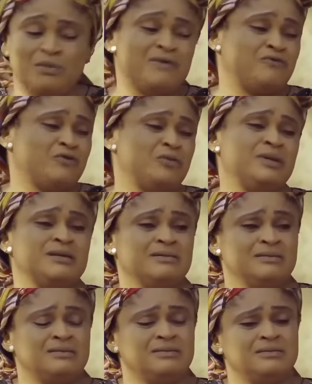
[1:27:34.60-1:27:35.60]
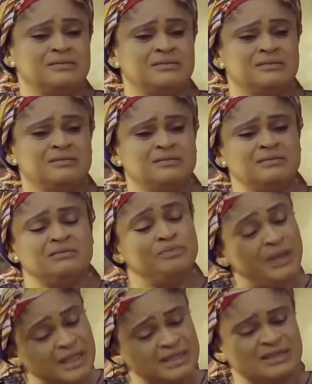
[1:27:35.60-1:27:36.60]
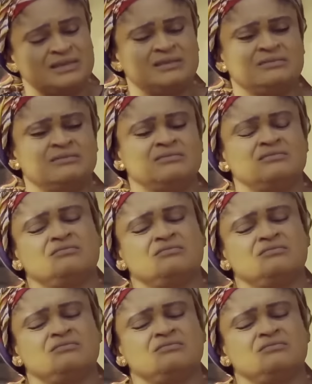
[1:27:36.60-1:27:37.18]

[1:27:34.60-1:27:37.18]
be normal for me. Please.